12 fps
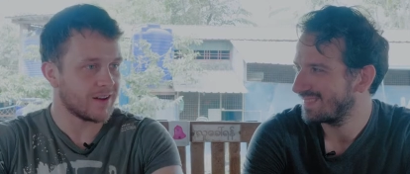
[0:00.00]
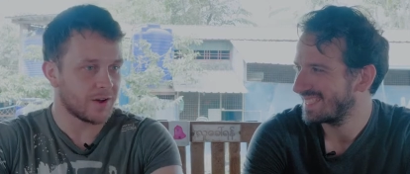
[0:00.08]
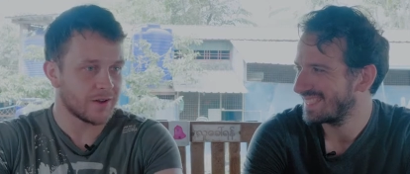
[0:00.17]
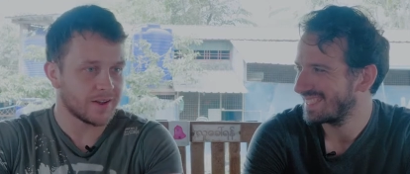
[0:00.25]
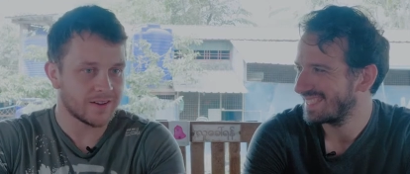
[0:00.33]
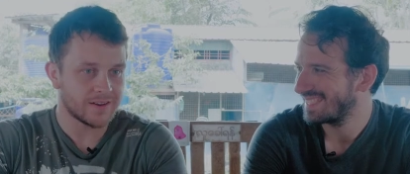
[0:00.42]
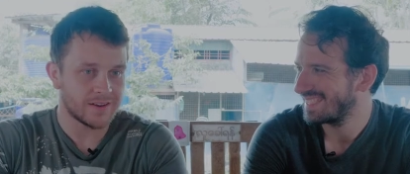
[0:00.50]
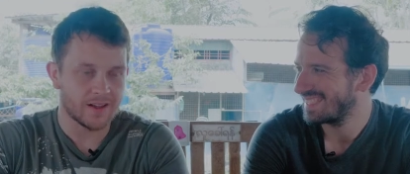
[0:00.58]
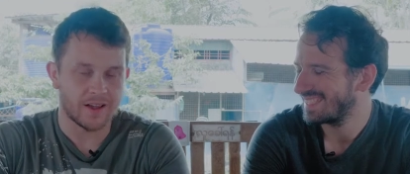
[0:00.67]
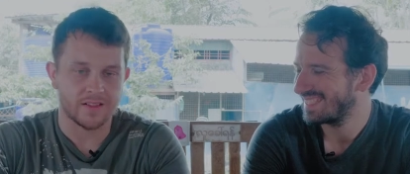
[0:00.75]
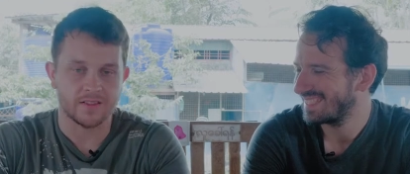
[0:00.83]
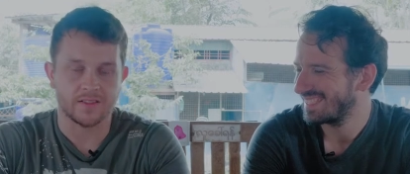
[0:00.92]
Speaker 1: going,
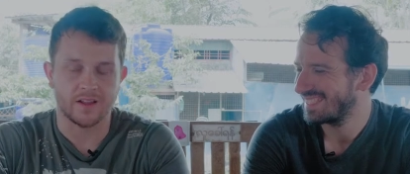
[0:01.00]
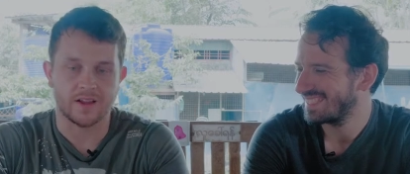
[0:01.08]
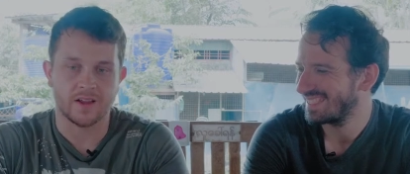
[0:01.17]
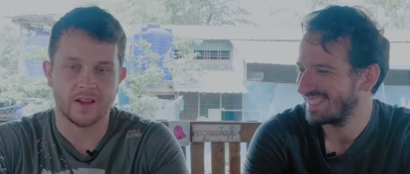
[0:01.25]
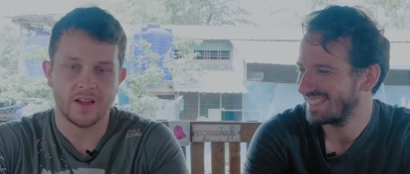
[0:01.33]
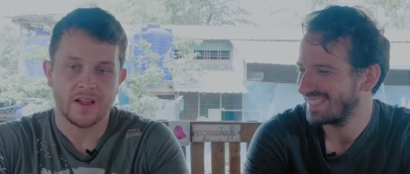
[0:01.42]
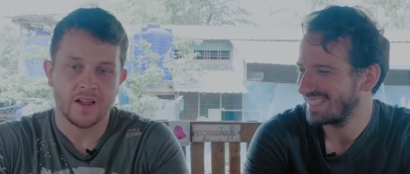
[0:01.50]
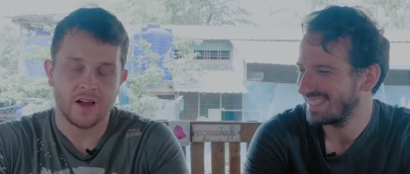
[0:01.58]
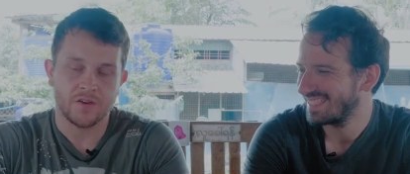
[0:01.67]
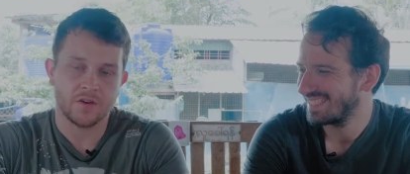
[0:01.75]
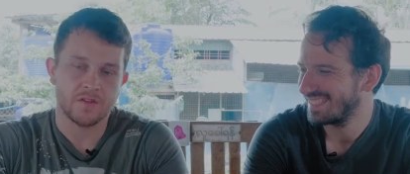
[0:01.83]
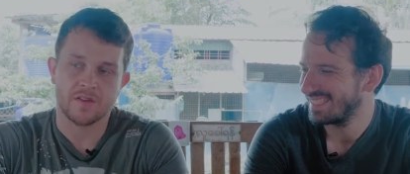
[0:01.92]
and uh,
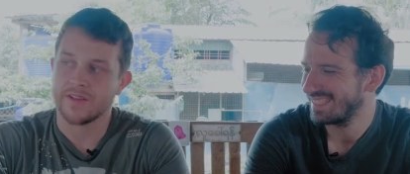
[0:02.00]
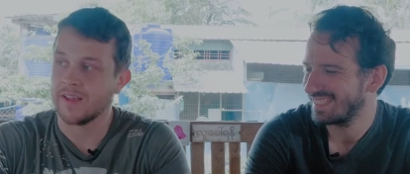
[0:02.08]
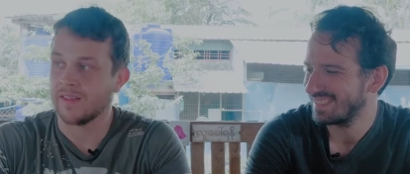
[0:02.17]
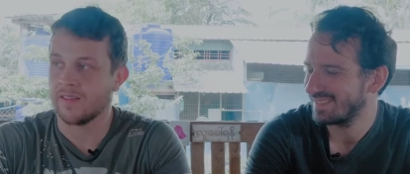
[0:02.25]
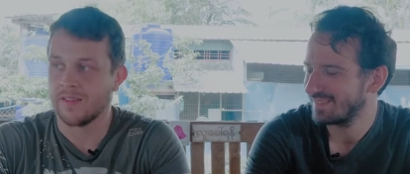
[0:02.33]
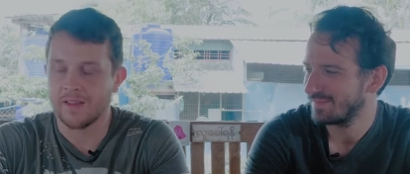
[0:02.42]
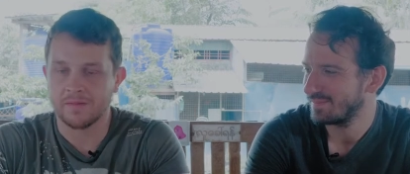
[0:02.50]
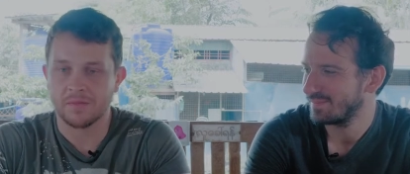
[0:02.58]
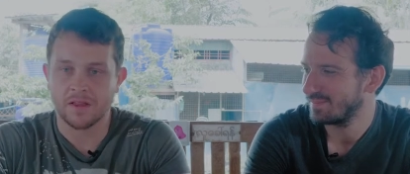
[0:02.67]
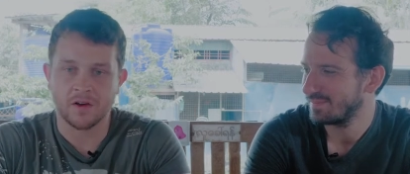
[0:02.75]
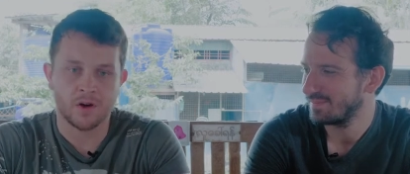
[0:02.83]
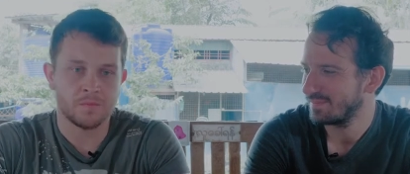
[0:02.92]
and obviously that they
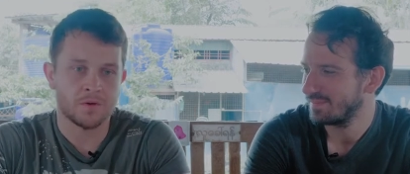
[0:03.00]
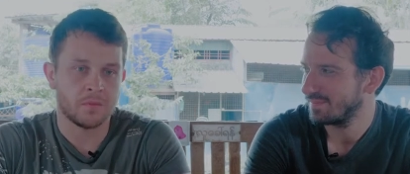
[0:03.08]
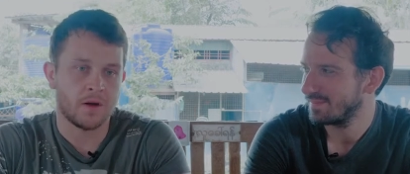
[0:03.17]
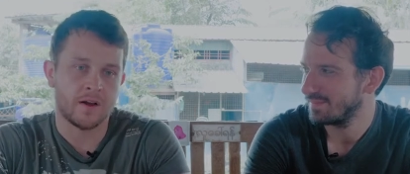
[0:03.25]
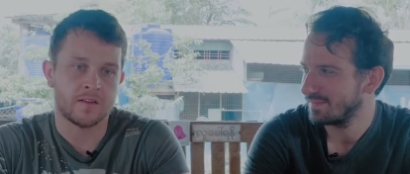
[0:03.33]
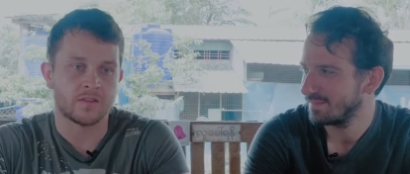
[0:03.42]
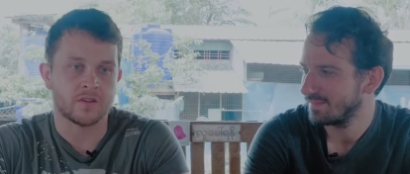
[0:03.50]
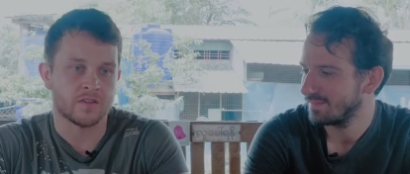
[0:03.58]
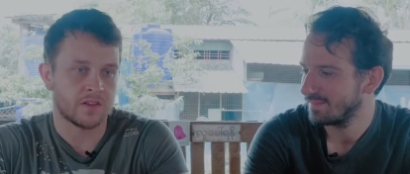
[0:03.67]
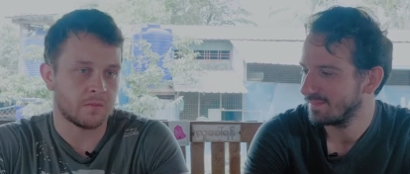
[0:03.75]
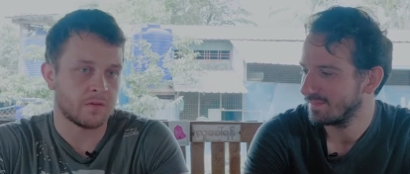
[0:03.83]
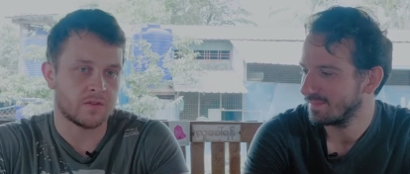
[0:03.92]
they compromised on
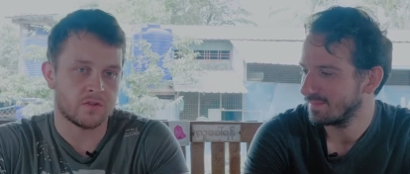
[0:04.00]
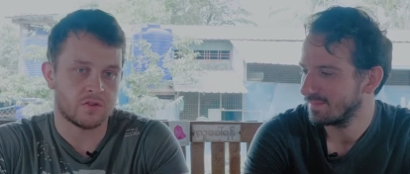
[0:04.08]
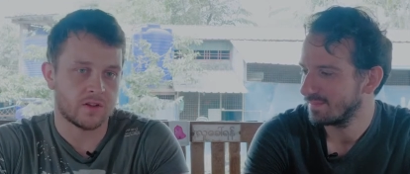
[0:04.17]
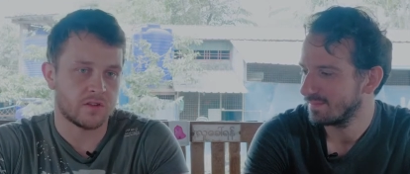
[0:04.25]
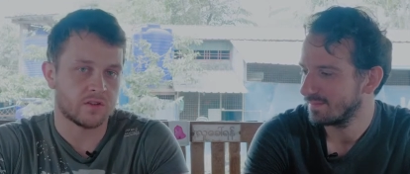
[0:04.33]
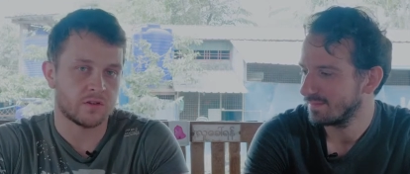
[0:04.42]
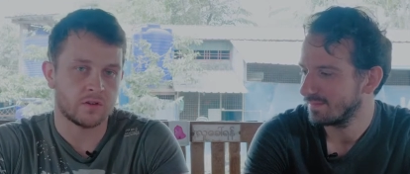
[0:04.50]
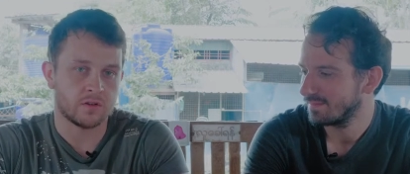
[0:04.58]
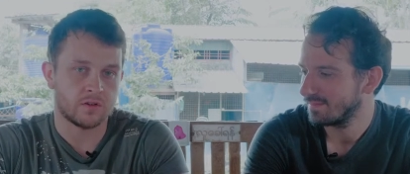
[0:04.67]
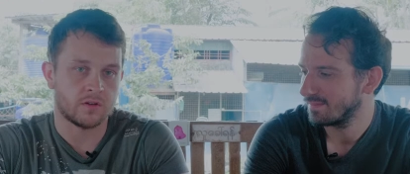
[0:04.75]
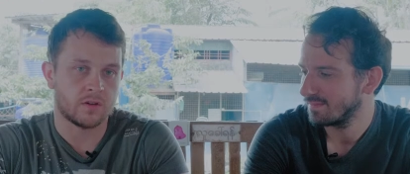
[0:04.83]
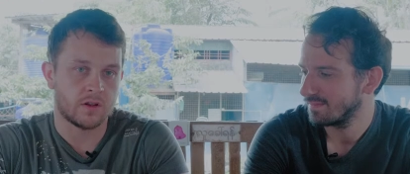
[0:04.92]
some of the
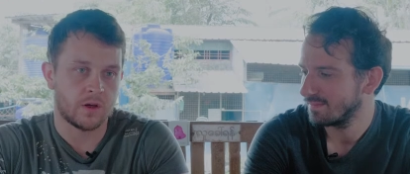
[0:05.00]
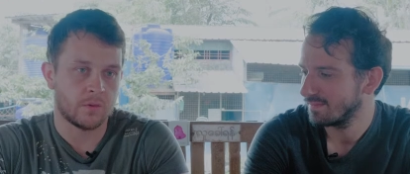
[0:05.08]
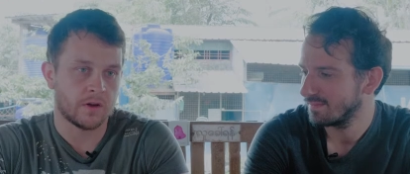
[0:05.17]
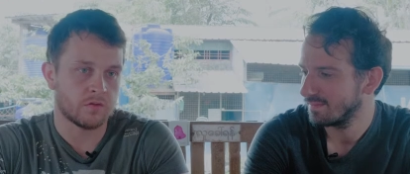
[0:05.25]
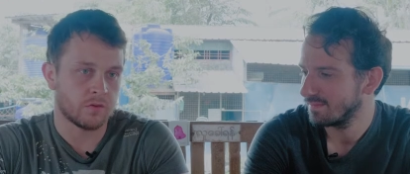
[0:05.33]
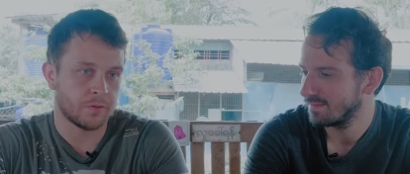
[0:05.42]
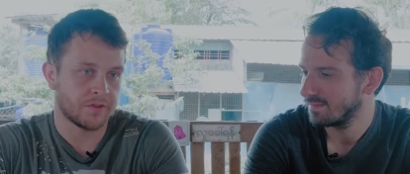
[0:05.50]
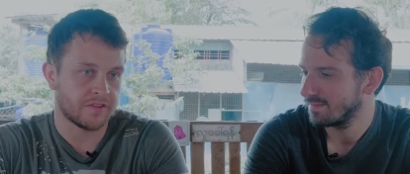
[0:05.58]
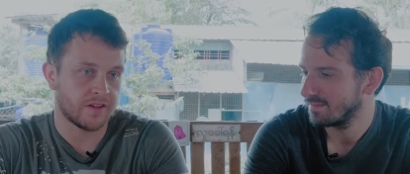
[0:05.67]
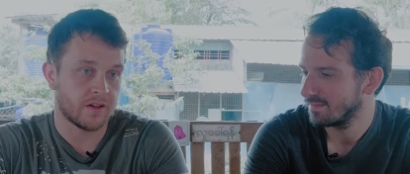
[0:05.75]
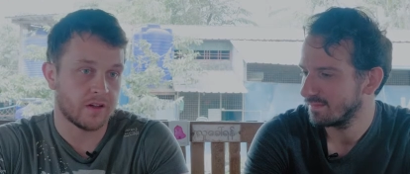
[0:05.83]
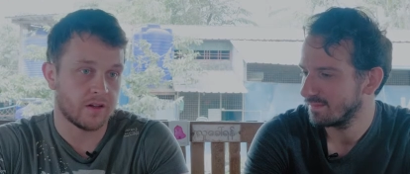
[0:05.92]
traditional Lethwei rule
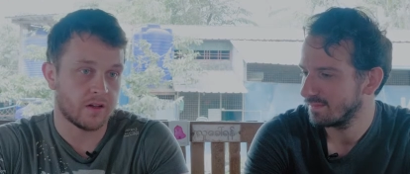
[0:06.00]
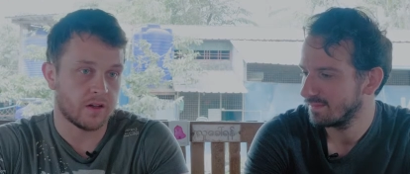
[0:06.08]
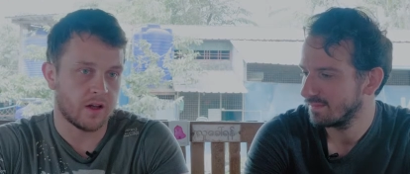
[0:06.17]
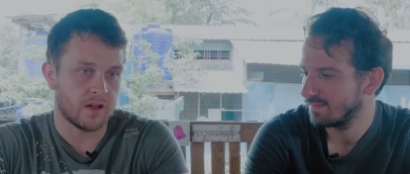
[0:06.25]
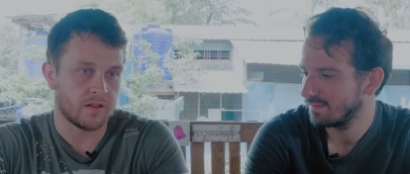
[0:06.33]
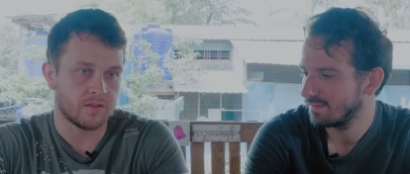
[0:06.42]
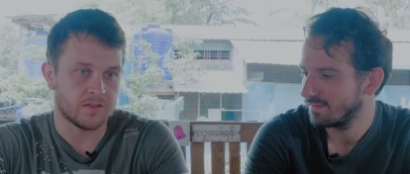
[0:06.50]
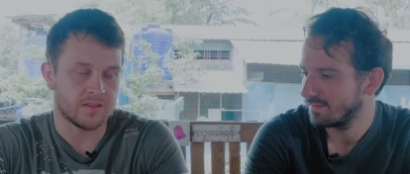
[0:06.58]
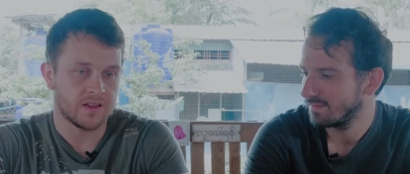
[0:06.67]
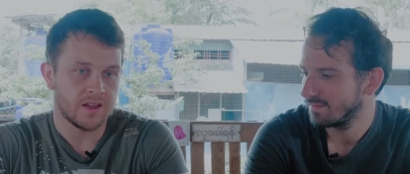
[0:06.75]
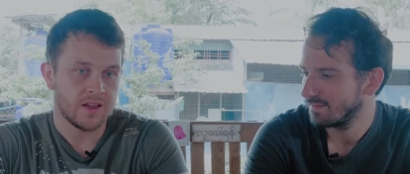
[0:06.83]
set, and